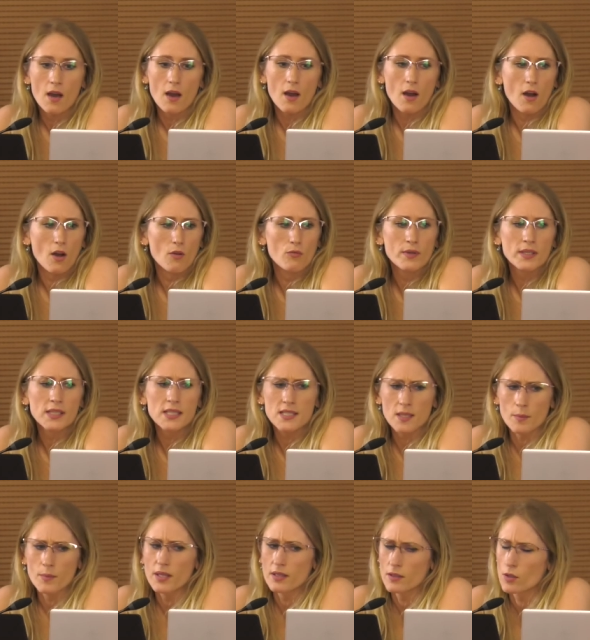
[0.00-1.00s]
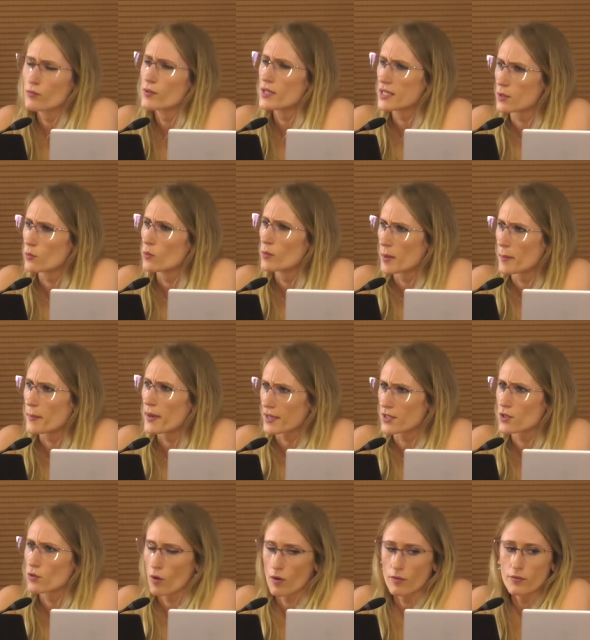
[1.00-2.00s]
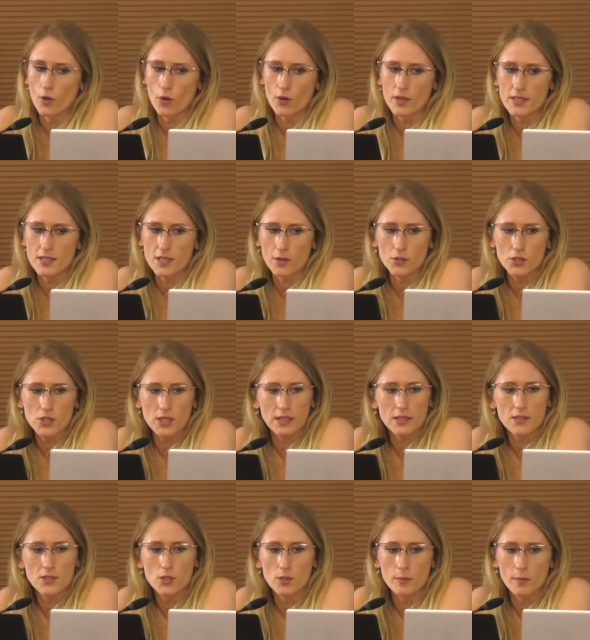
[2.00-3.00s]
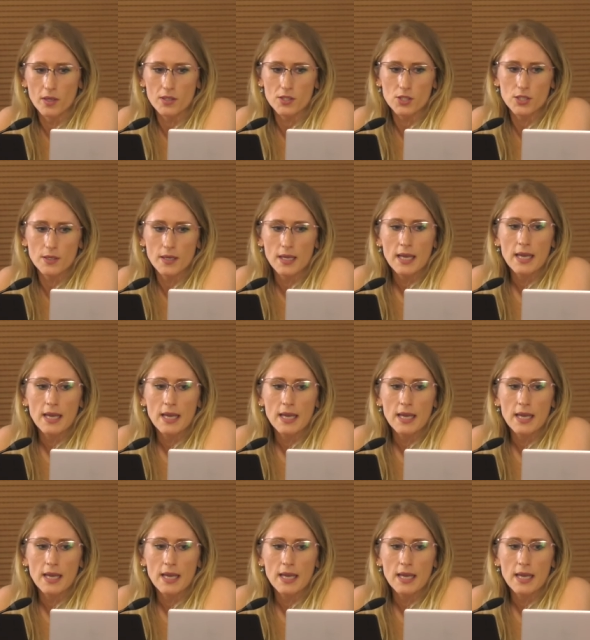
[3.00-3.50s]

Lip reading: are really something the reader would be better off not indulging in too much.